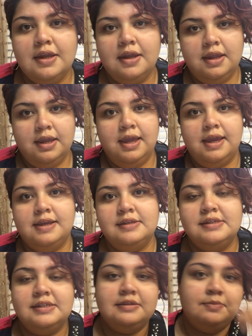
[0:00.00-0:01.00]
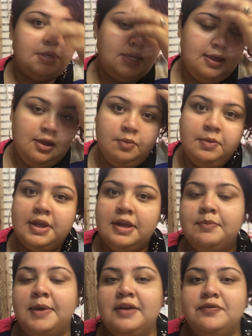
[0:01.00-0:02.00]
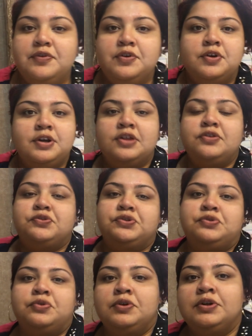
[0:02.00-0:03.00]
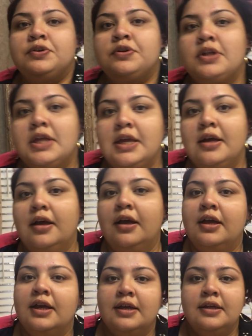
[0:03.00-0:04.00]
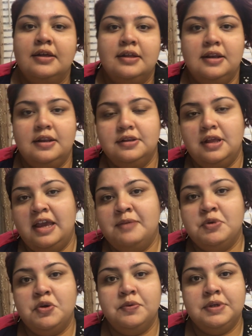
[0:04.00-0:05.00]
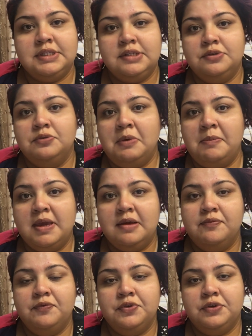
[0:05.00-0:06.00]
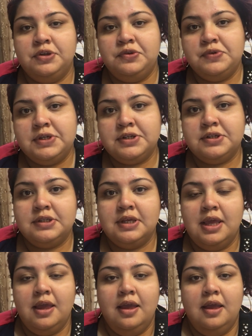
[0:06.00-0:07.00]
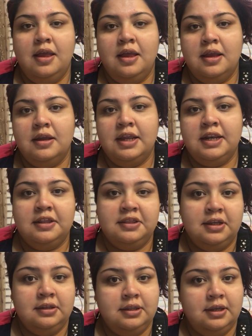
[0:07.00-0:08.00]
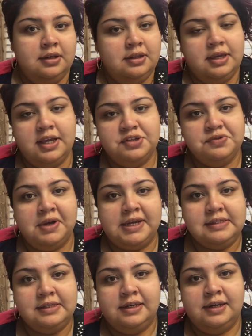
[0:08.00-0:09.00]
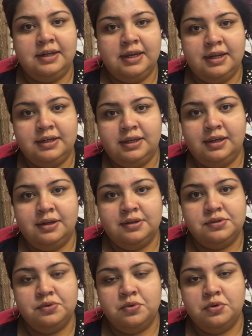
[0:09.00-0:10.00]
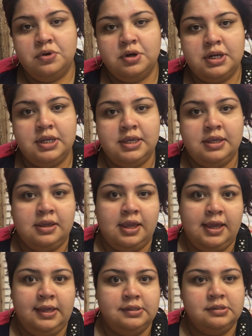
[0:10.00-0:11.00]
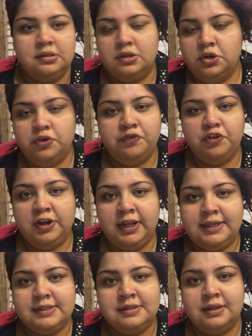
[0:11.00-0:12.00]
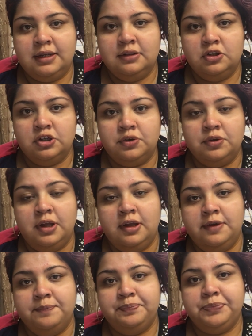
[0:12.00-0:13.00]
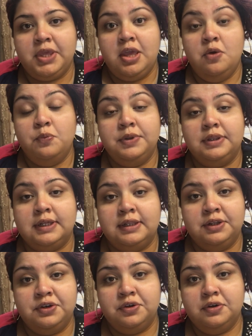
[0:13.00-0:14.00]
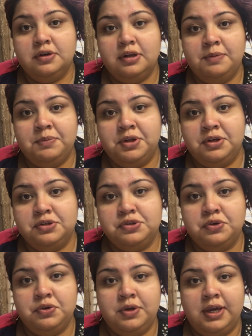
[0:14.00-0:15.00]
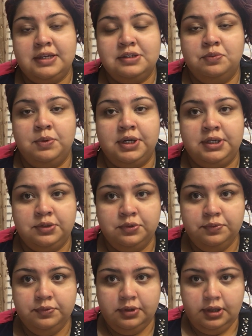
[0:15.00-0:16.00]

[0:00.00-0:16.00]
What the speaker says: Hey guys, it's me, Alma. I'm back for another tutorial. I'm going to do my makeup for the New Year's. And I think that in case you guys need any ideas or in case, for a nice night look with glitter, I'm going to show you guys what I do.